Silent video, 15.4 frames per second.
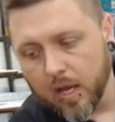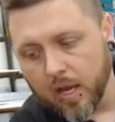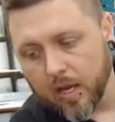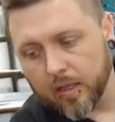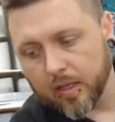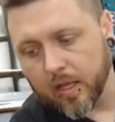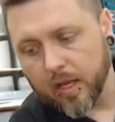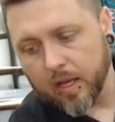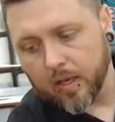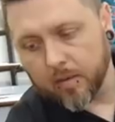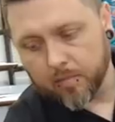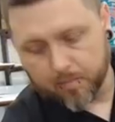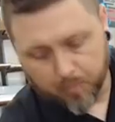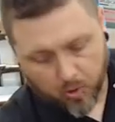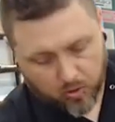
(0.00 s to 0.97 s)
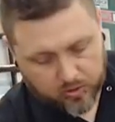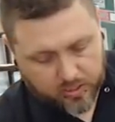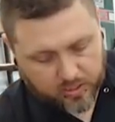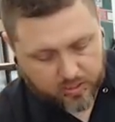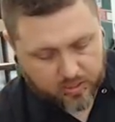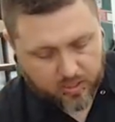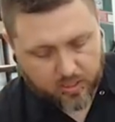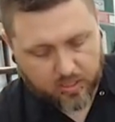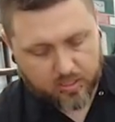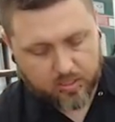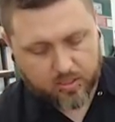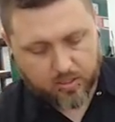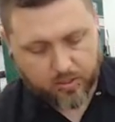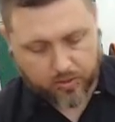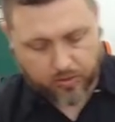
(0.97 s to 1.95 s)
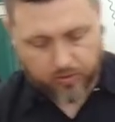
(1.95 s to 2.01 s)
and then bolt it to this
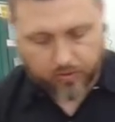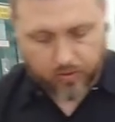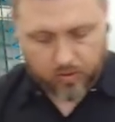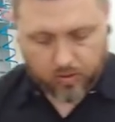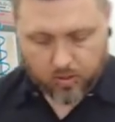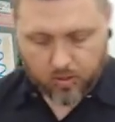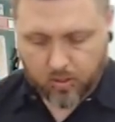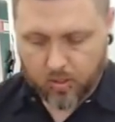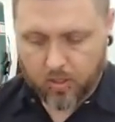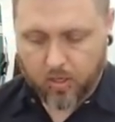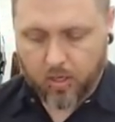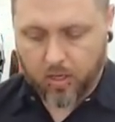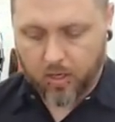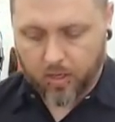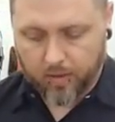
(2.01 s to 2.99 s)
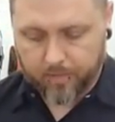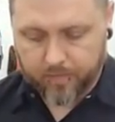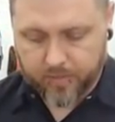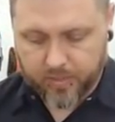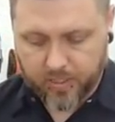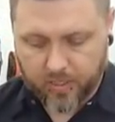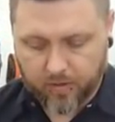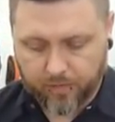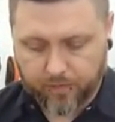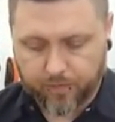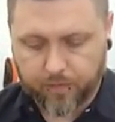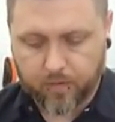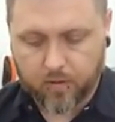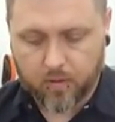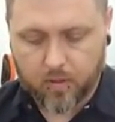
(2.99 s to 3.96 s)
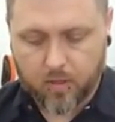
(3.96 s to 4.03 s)
new uh, diff
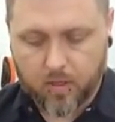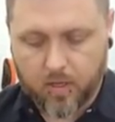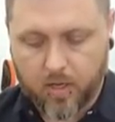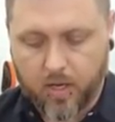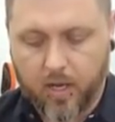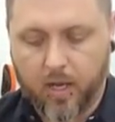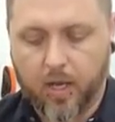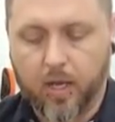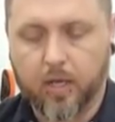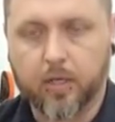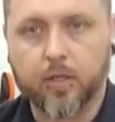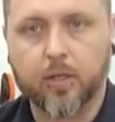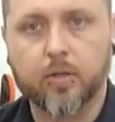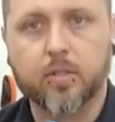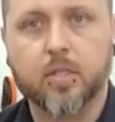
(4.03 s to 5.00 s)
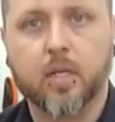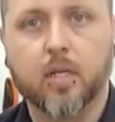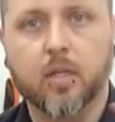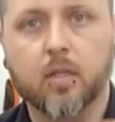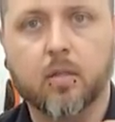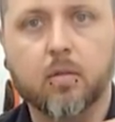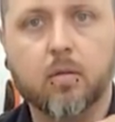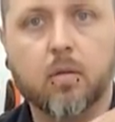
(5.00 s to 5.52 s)
and using